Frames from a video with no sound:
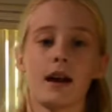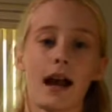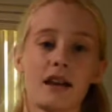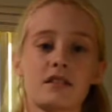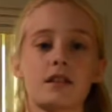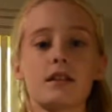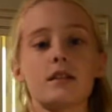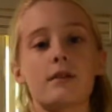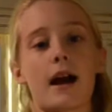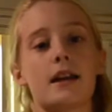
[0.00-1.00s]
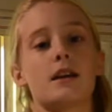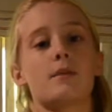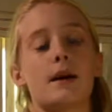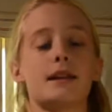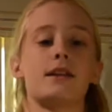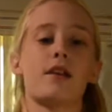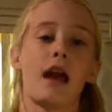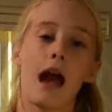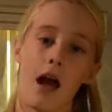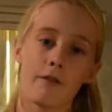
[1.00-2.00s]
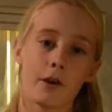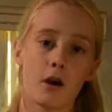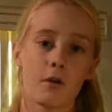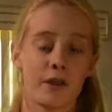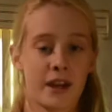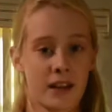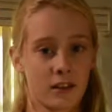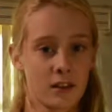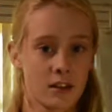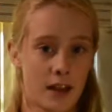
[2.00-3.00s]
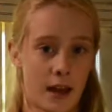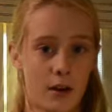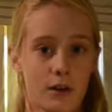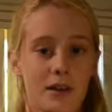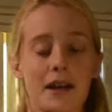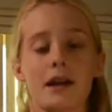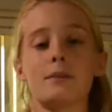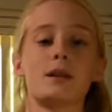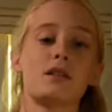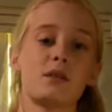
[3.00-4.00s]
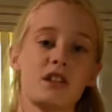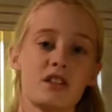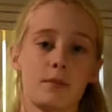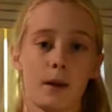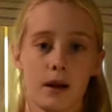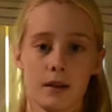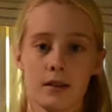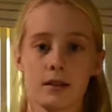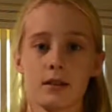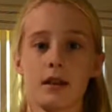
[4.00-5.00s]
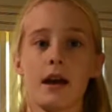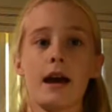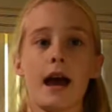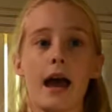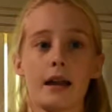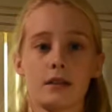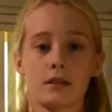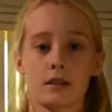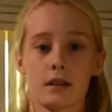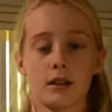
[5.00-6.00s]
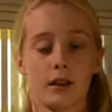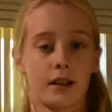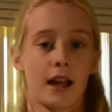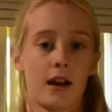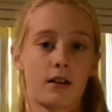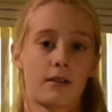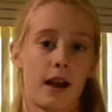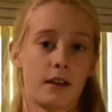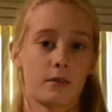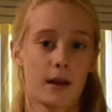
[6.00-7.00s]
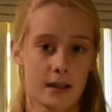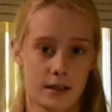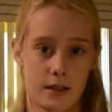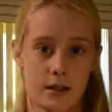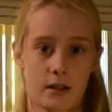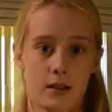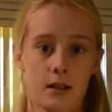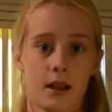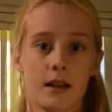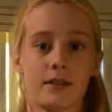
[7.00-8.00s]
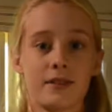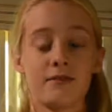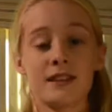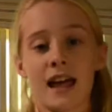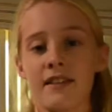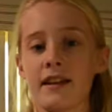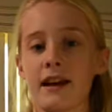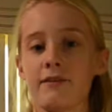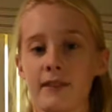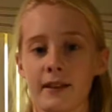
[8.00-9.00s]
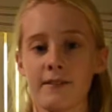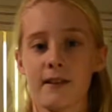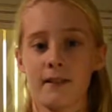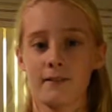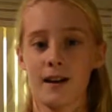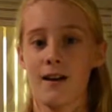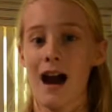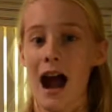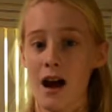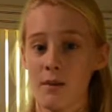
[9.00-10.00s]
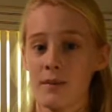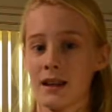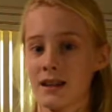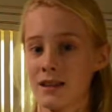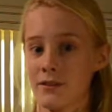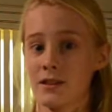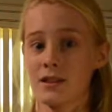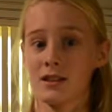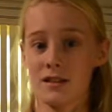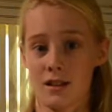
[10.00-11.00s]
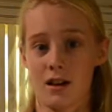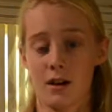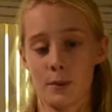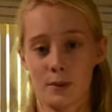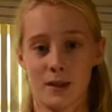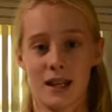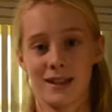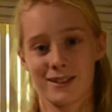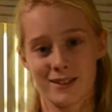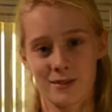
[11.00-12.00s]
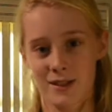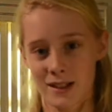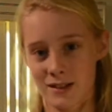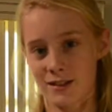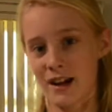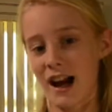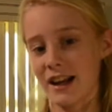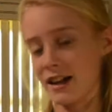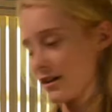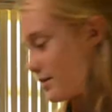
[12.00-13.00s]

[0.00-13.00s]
I started riding about 1.5 years ago with an English saddle, but switched barns and started learning how to ride Western. It was then that I really found out how many differences there are between English and Western riding.